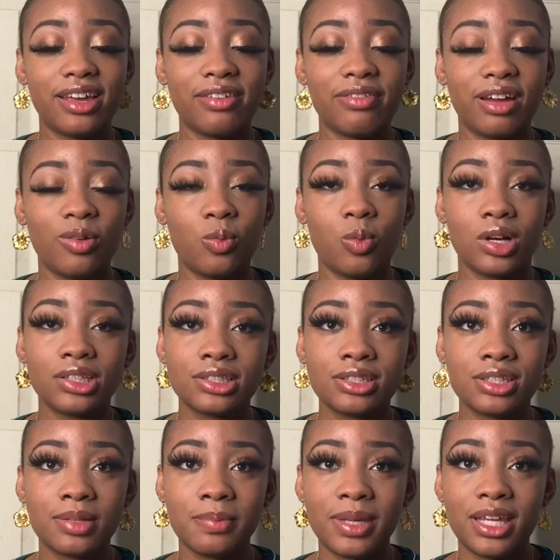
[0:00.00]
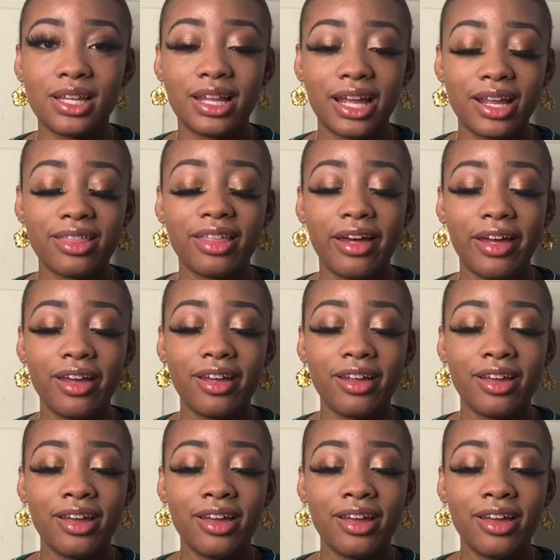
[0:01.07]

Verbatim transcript: if I was to be like that,